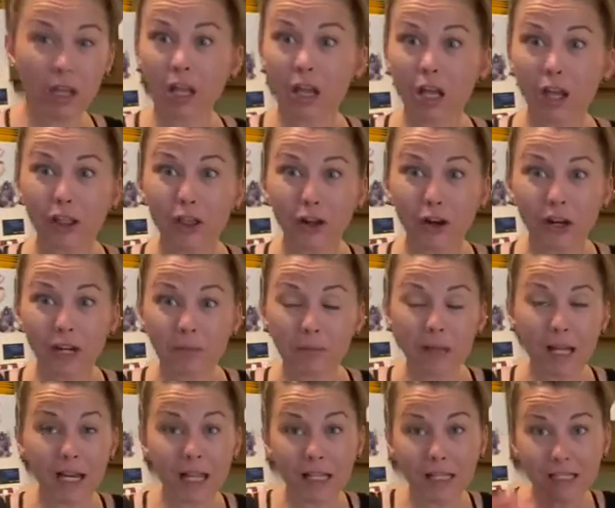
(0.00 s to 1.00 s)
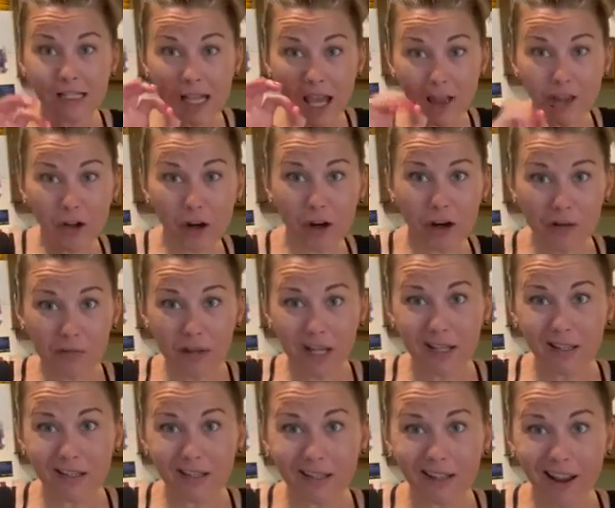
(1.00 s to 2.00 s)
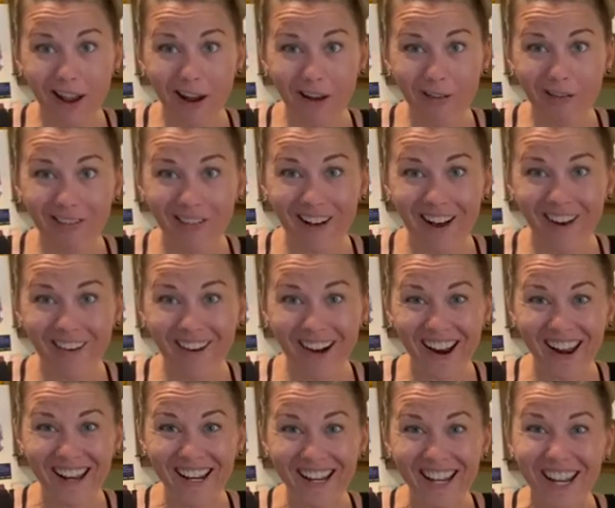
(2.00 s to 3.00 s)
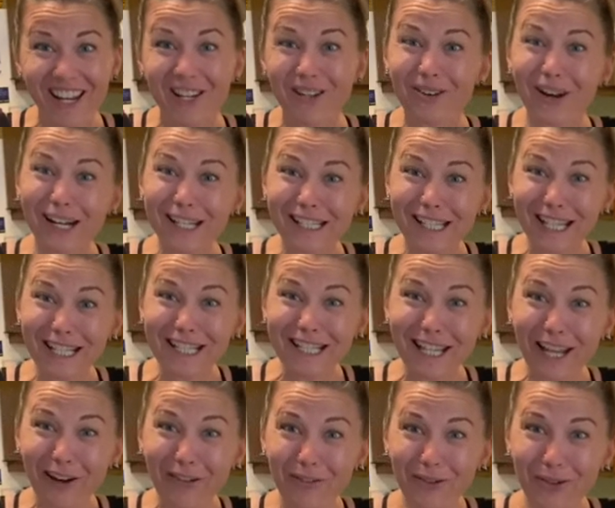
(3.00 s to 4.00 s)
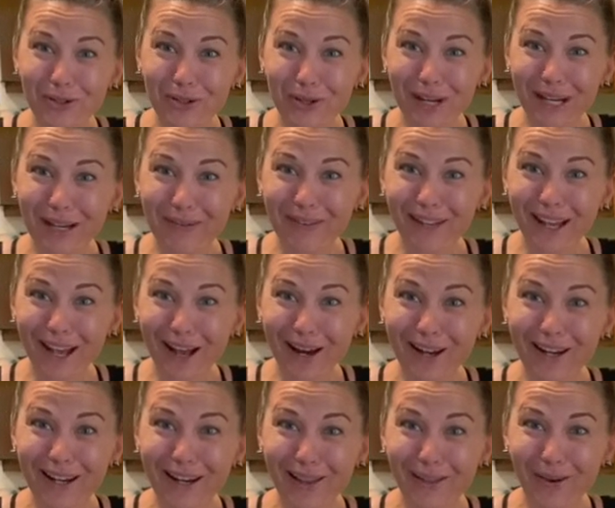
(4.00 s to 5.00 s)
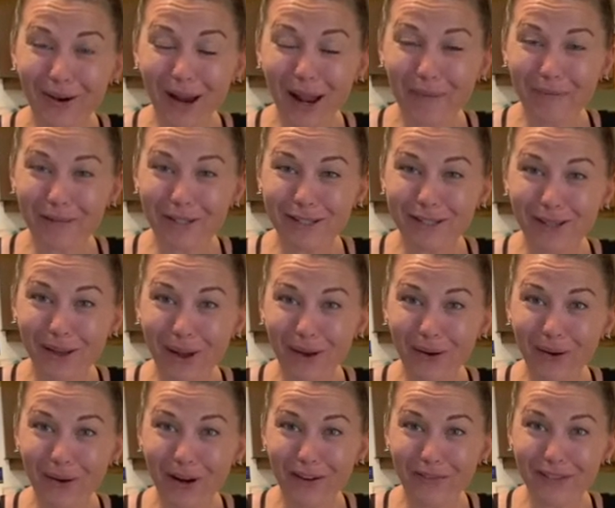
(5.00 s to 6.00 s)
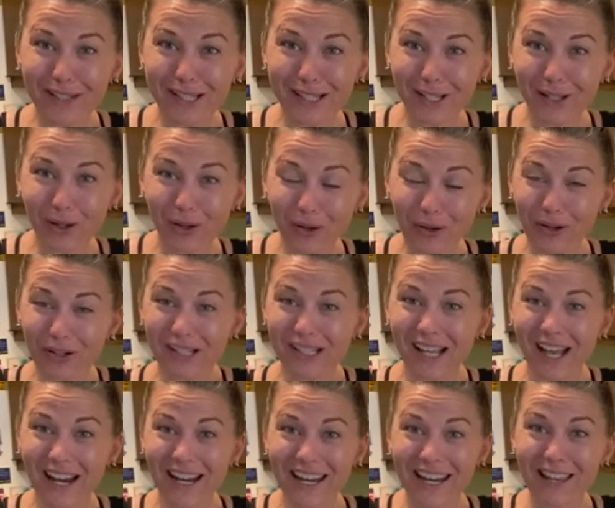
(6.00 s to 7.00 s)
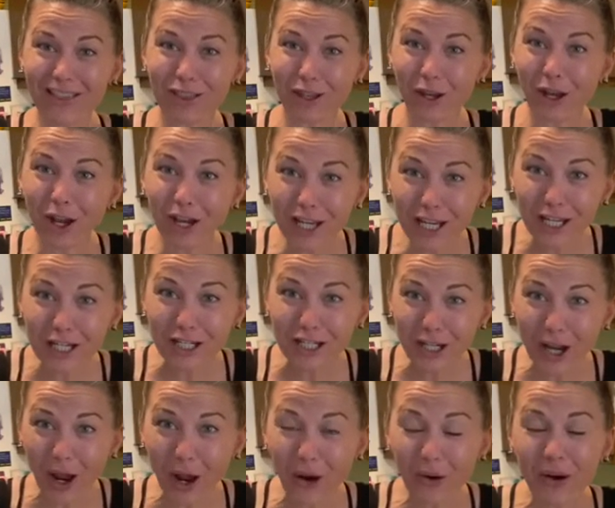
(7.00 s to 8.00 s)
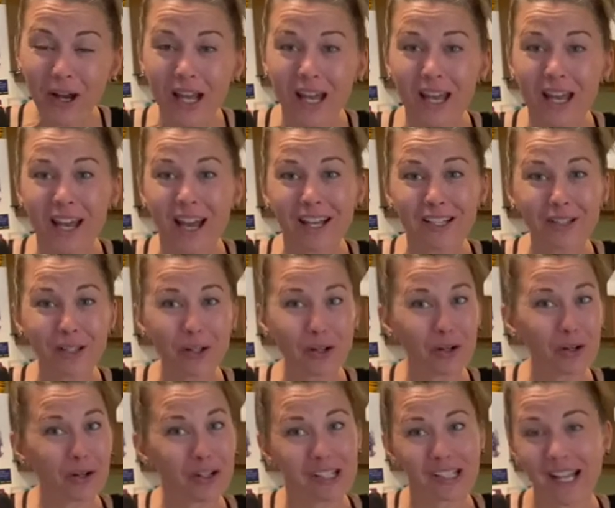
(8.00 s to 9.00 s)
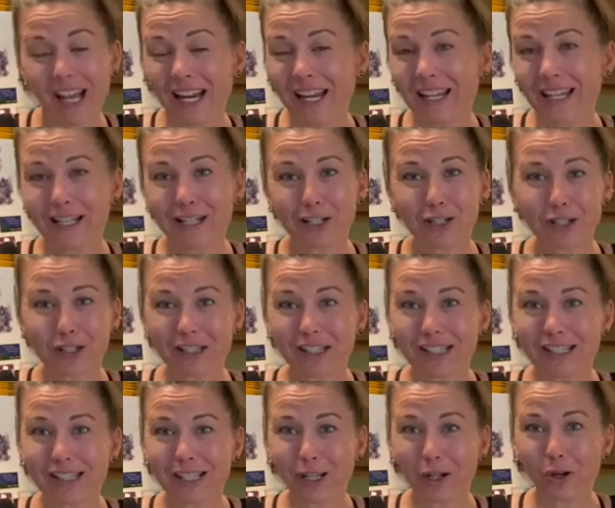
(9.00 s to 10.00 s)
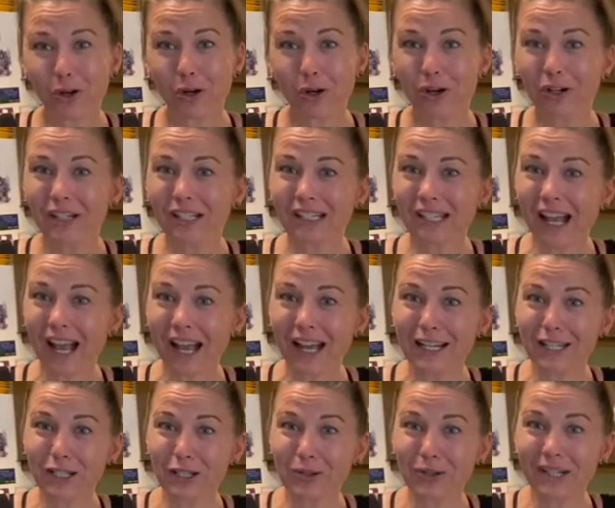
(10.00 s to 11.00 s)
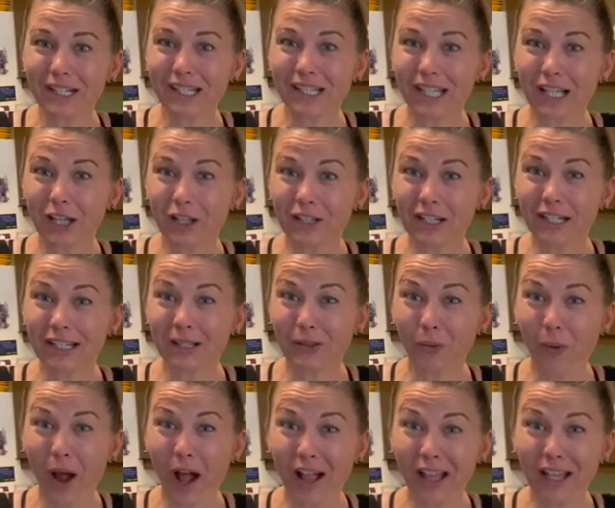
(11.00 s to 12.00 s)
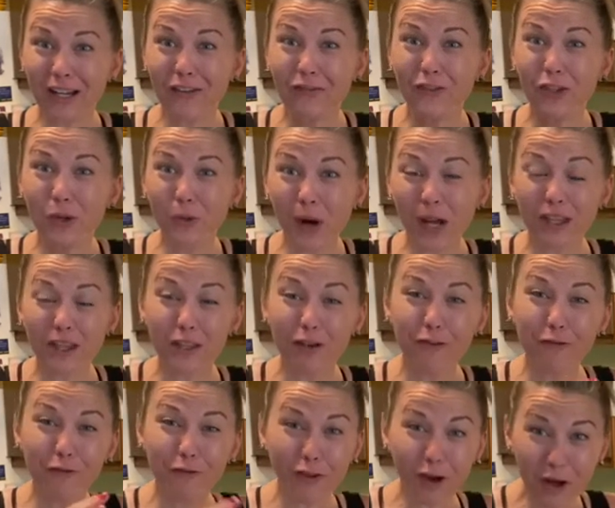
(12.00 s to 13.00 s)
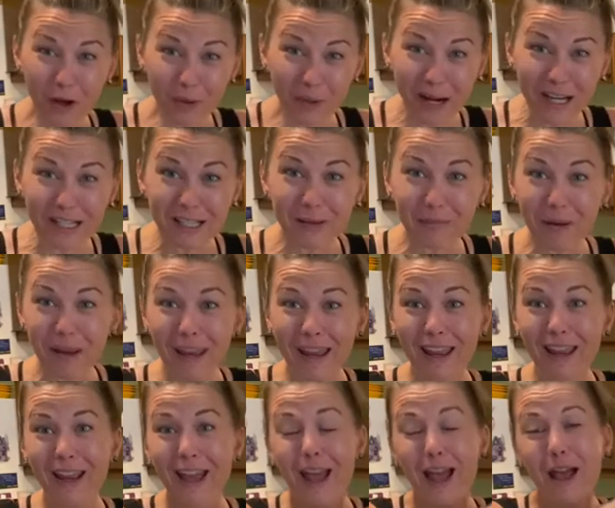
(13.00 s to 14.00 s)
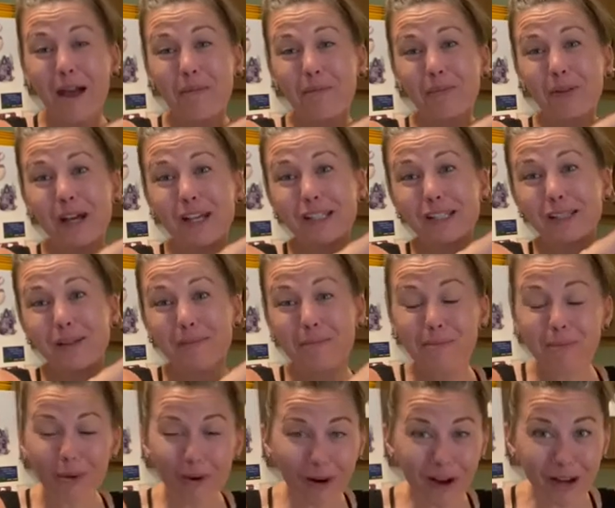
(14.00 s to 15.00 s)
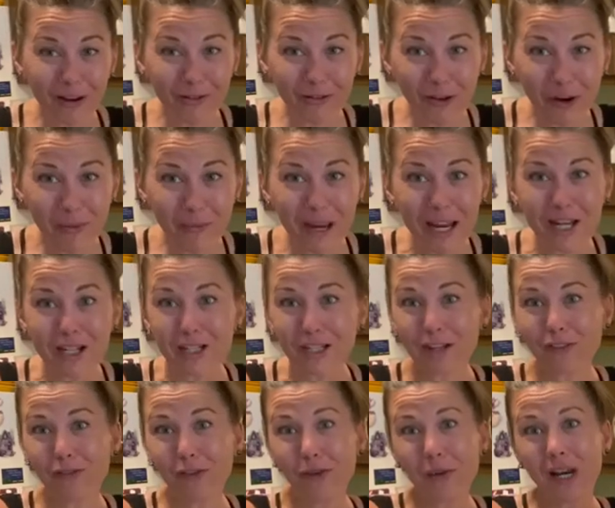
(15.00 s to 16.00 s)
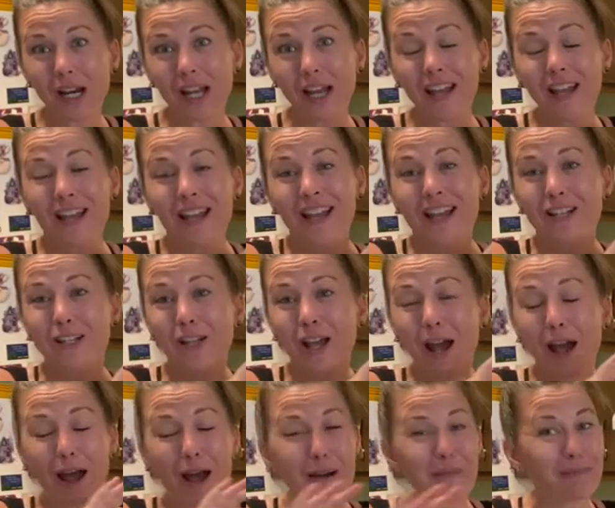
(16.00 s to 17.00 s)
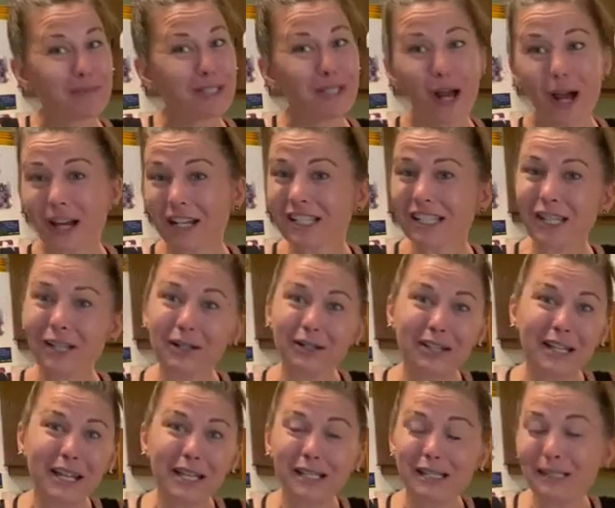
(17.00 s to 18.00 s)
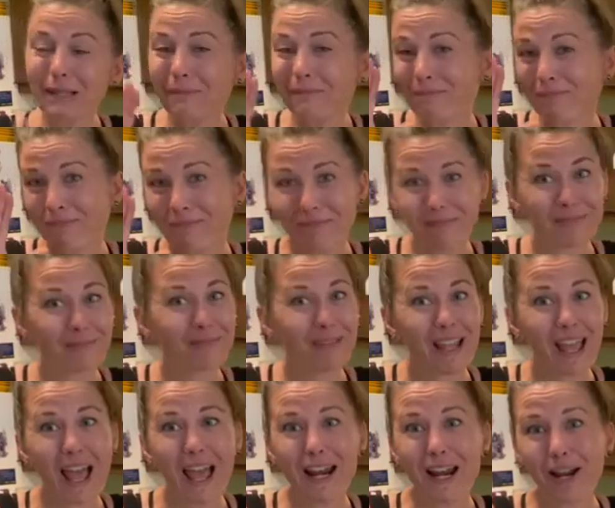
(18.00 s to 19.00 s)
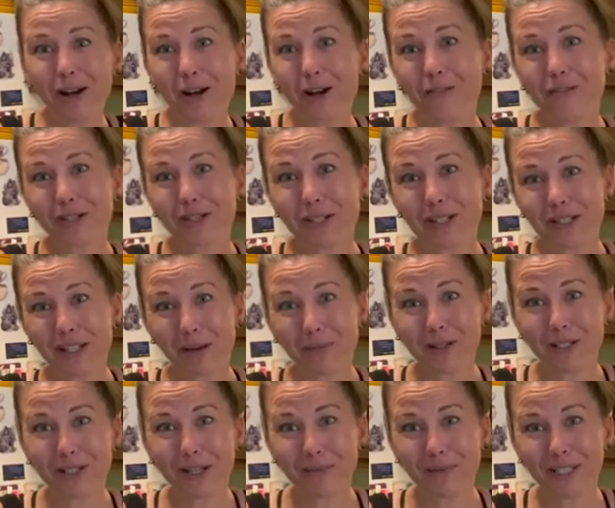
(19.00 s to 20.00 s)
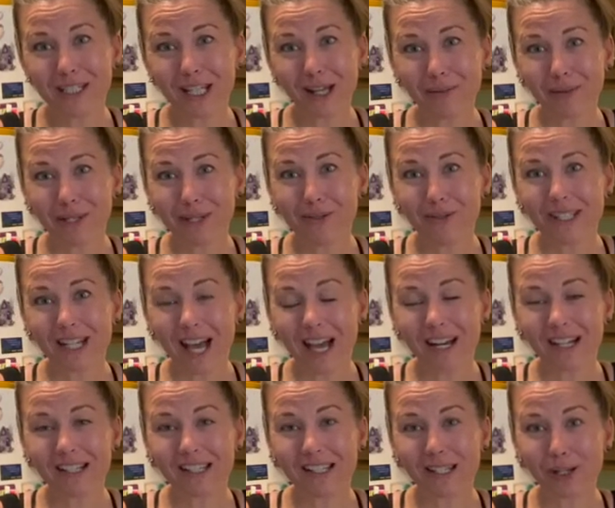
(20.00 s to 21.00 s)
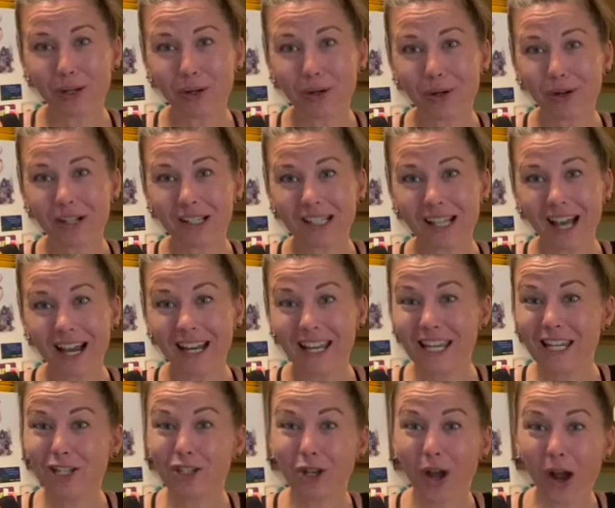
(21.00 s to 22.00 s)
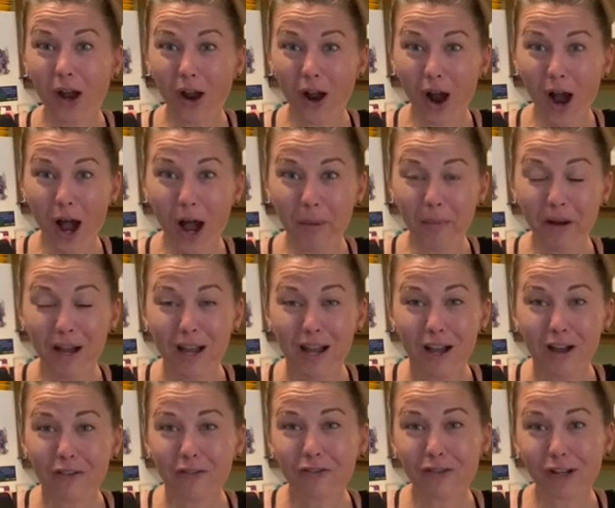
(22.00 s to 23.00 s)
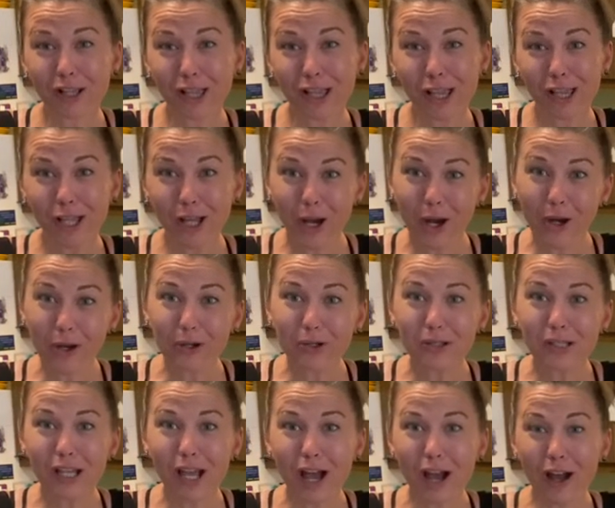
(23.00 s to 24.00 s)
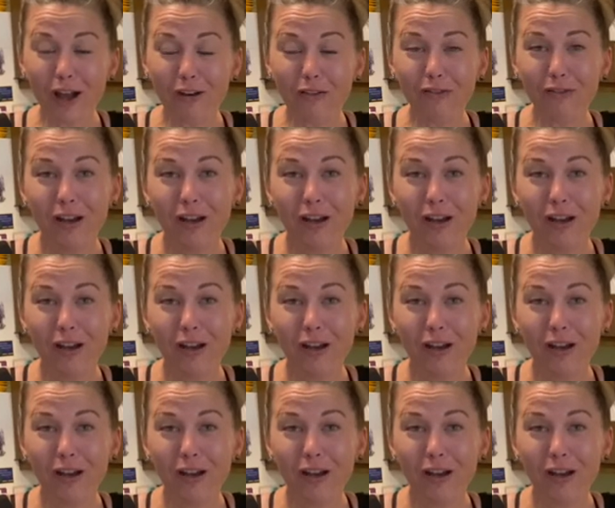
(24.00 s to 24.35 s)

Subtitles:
30 minutes and they're gonna be good to go. All right, you guys, thanks again for joining me on another episode of A Single Girl's Gotta Eat, the cooking show. Single Girl's Gotta Eat is just a single girl's guide to doing singleness well. And if you want the full recipe plus some more information, if you wanna talk singleness, head on over to www.asinglegirlsgottaeat.com for loads of